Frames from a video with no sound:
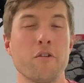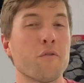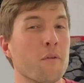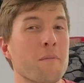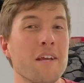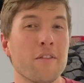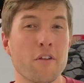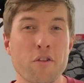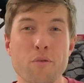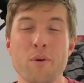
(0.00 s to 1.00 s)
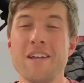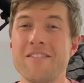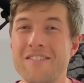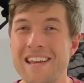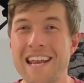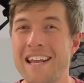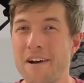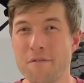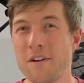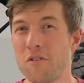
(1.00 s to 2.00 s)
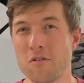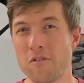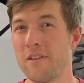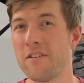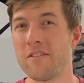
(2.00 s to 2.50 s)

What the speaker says: for me, the 3 standout features of these